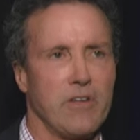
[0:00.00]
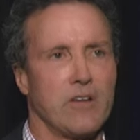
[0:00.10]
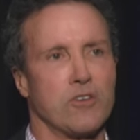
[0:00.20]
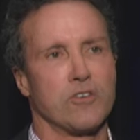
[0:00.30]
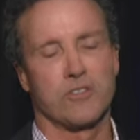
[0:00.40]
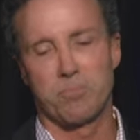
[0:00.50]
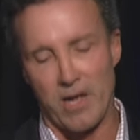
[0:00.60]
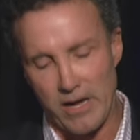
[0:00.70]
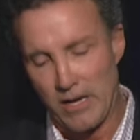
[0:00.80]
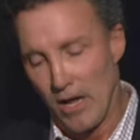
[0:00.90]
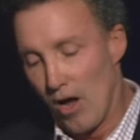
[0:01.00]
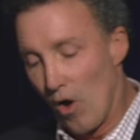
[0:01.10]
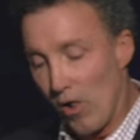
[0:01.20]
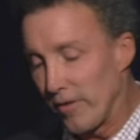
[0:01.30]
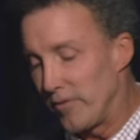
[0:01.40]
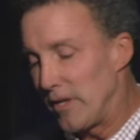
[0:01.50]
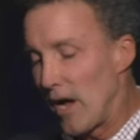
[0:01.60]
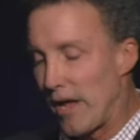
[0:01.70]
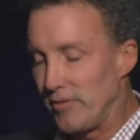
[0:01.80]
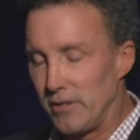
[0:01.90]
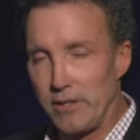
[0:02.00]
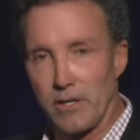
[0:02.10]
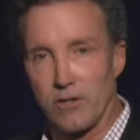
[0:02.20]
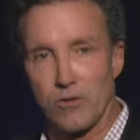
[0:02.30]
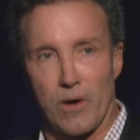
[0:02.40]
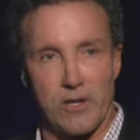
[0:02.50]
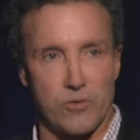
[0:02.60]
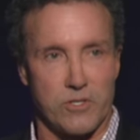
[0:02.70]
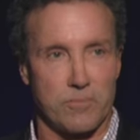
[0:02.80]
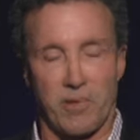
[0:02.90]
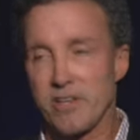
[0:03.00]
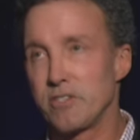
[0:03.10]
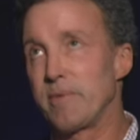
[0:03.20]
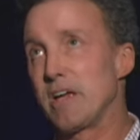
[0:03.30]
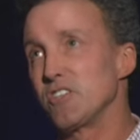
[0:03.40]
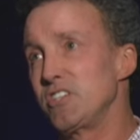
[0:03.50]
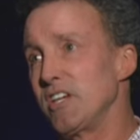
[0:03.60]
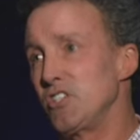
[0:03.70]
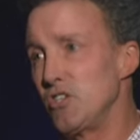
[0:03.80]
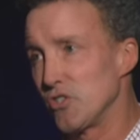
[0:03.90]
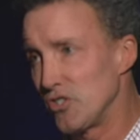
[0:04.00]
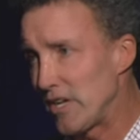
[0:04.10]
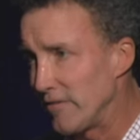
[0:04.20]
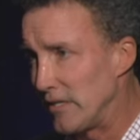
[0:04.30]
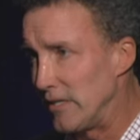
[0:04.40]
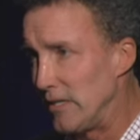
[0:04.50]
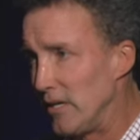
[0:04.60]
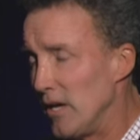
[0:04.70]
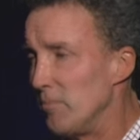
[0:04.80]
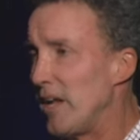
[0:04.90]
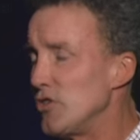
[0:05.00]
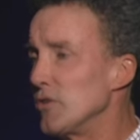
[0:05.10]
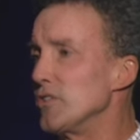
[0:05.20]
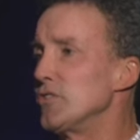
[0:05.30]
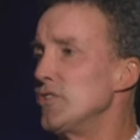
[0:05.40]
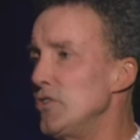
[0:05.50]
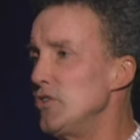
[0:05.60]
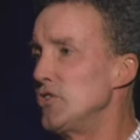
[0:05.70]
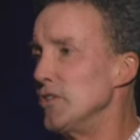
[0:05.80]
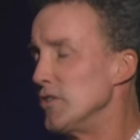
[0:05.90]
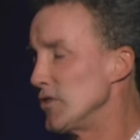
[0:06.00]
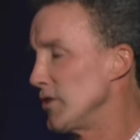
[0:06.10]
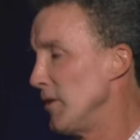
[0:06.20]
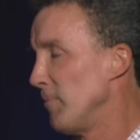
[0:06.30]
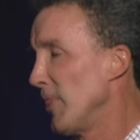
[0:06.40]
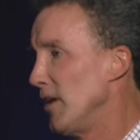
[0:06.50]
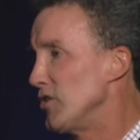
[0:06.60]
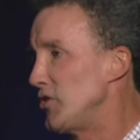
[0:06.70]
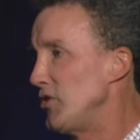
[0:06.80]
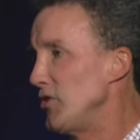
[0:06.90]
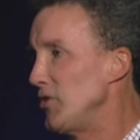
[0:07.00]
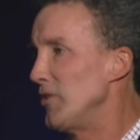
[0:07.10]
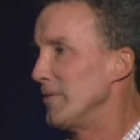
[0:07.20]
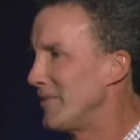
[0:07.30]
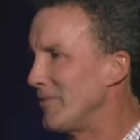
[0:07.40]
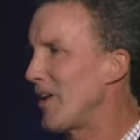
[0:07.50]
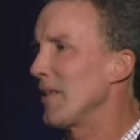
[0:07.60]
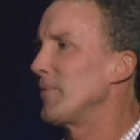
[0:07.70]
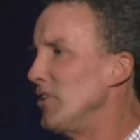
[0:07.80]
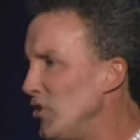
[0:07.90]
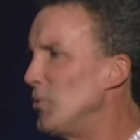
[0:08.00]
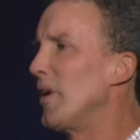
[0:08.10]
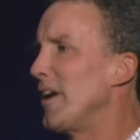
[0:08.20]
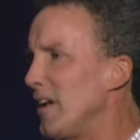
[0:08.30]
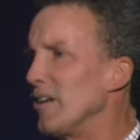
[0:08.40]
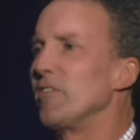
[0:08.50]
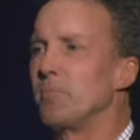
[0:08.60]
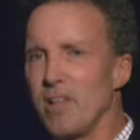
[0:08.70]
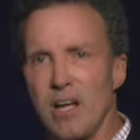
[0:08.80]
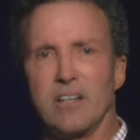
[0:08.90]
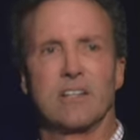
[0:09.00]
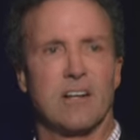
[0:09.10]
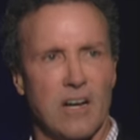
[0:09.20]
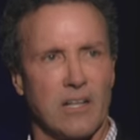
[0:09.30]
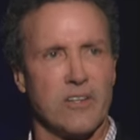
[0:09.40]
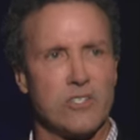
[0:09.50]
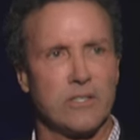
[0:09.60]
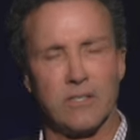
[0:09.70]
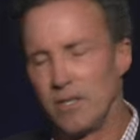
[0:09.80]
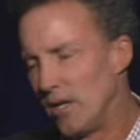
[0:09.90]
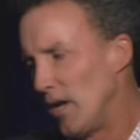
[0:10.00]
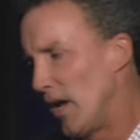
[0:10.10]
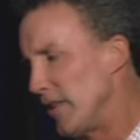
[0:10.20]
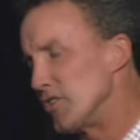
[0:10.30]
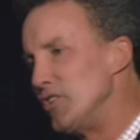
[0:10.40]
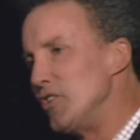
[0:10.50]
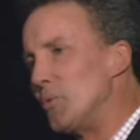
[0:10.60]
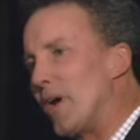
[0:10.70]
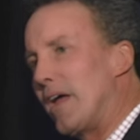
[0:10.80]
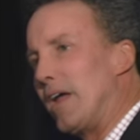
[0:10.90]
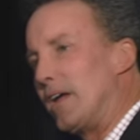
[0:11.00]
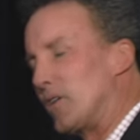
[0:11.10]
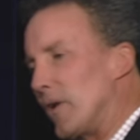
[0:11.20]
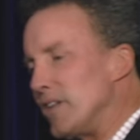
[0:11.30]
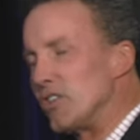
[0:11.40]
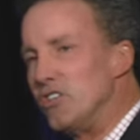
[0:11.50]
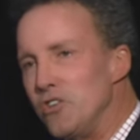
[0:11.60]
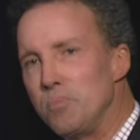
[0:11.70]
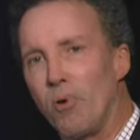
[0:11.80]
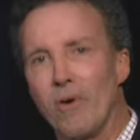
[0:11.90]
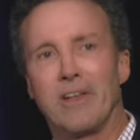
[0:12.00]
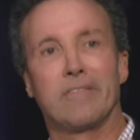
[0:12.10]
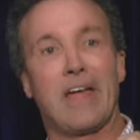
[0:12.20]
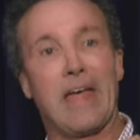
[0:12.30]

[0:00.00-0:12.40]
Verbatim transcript: vendors by all of the Ivy League undergraduates, plus about 60 or 70 major institutions, to develop a new way of applying to college. And this new way creates a new point of